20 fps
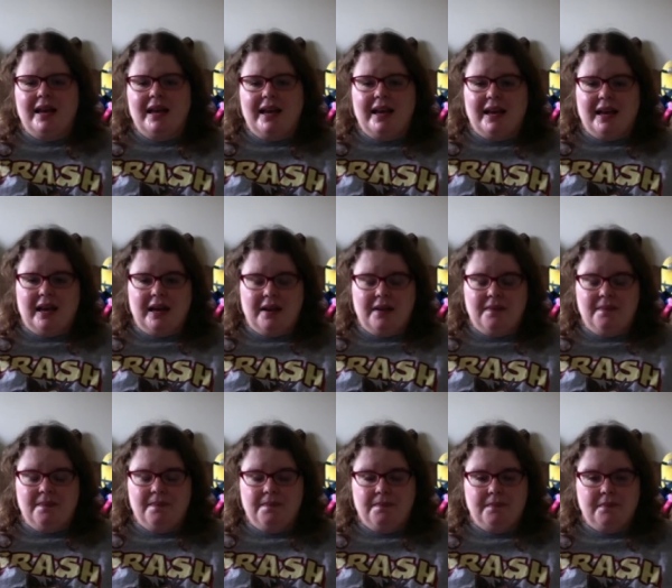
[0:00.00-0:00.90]
and
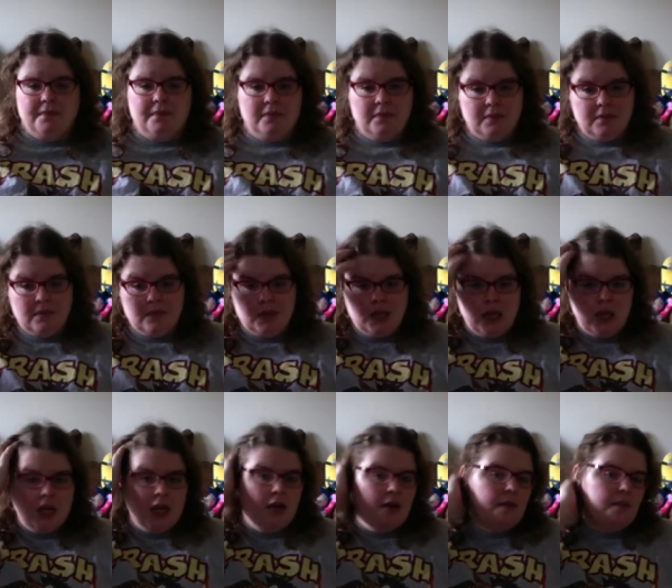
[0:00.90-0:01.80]

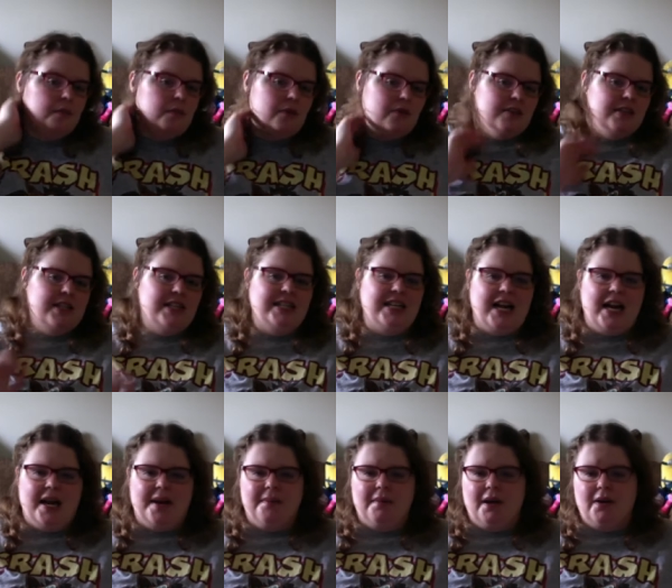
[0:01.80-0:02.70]
most of the
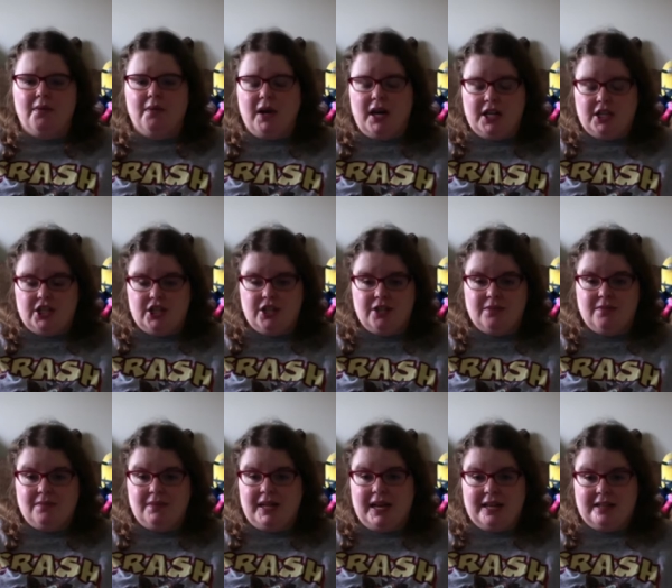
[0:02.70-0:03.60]
time I watch
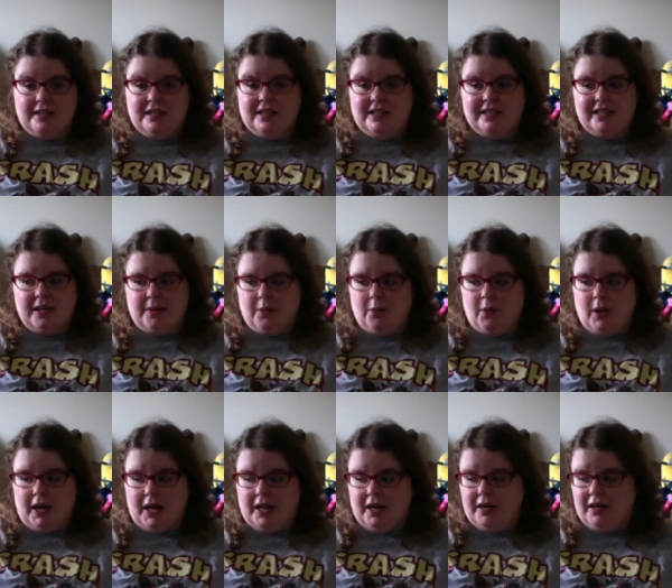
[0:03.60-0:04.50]
Last of the Summer
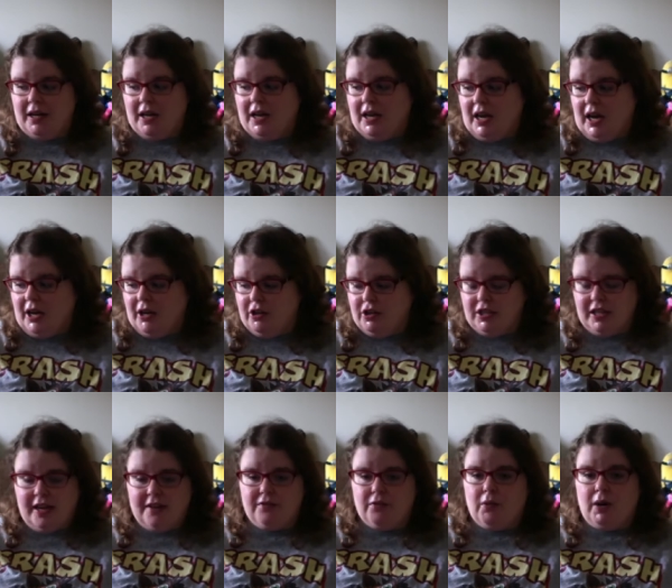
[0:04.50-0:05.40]
Wine I usually
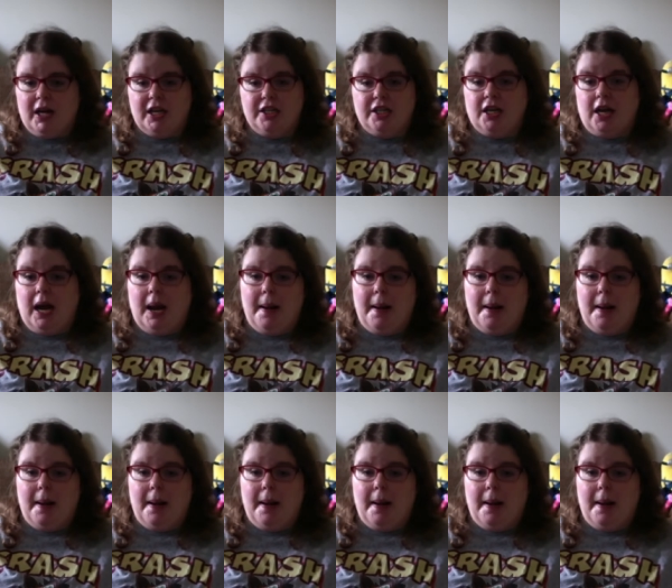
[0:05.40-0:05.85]
have to watch